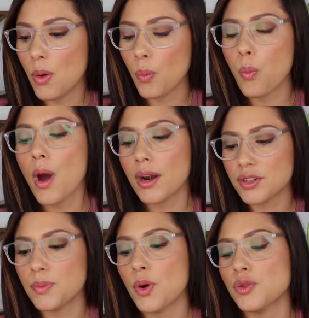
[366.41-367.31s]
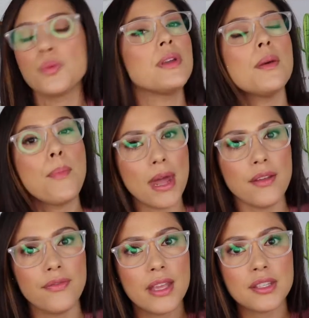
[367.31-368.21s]
what are supposed to be the
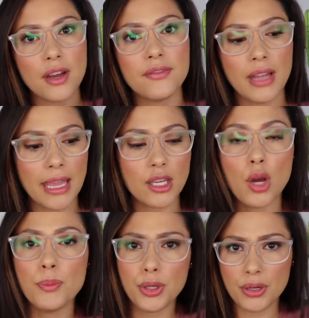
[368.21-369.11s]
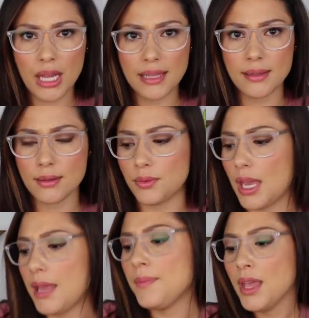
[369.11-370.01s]
benefits of like computer glasses,
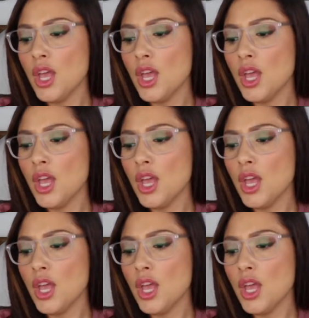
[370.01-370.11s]
okay?